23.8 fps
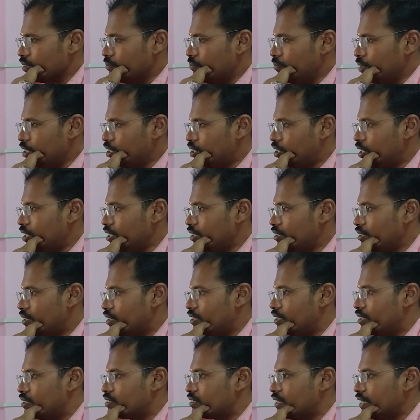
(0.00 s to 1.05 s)

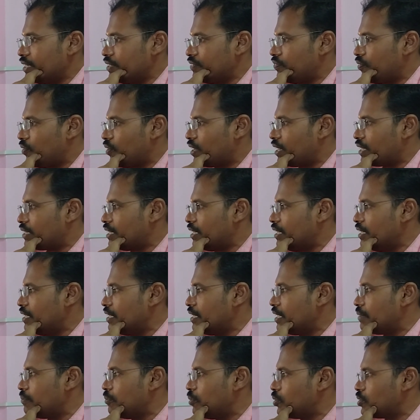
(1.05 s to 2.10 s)
machine designed for
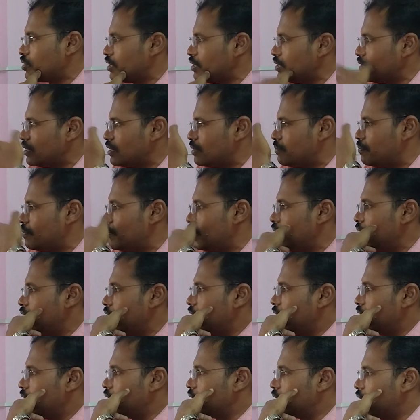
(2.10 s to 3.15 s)
rectilinear motion,
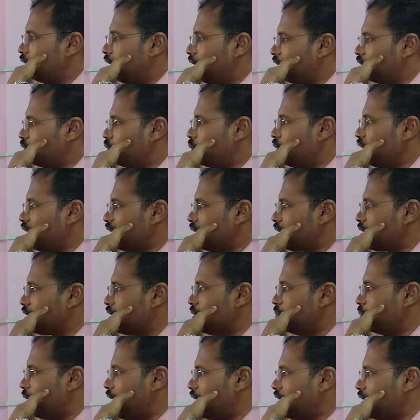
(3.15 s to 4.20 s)
the hydraulic,
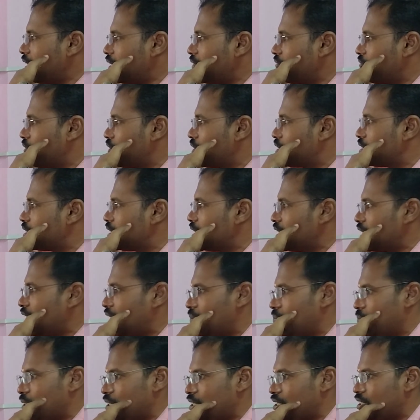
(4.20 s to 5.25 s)
pneumatic, friction
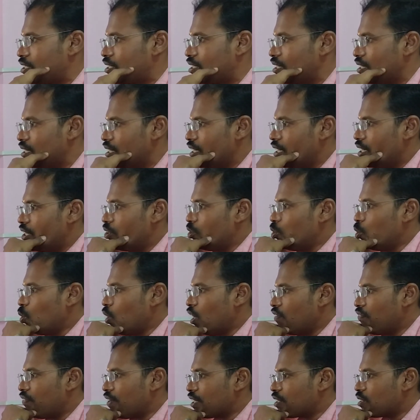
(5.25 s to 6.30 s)
and mesh. No
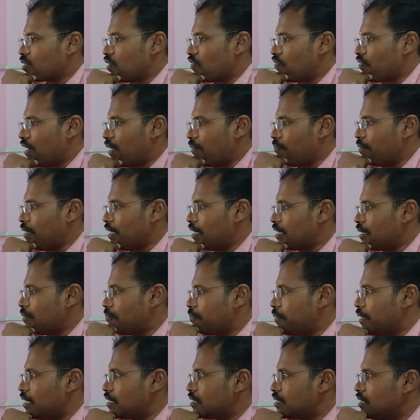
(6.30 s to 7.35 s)
effect of ambient
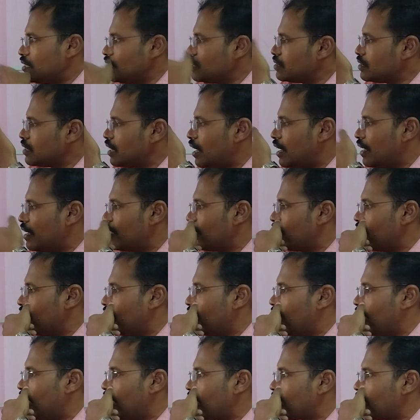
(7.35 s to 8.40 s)
temperature is
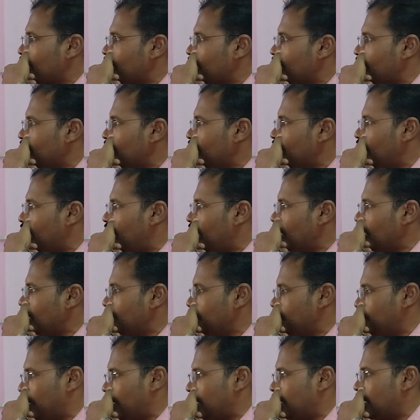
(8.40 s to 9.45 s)
electrical and
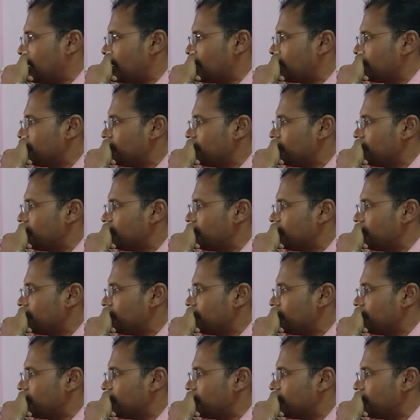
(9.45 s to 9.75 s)
pneumatic.